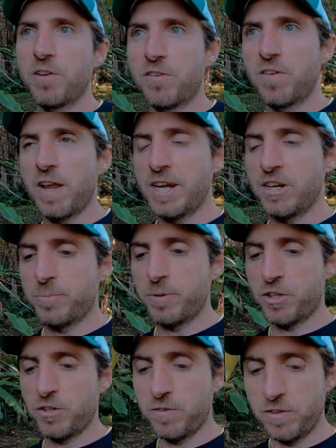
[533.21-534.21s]
This is the Asia
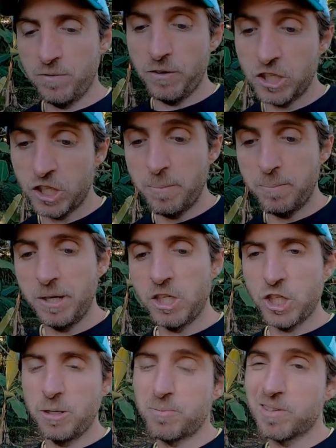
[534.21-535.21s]
Pacific
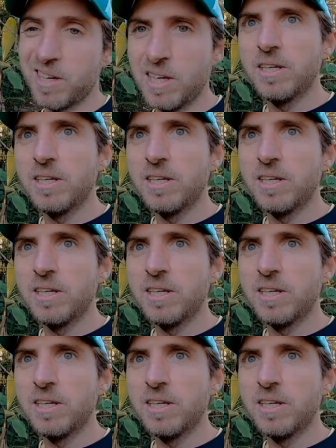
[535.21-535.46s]
Championships,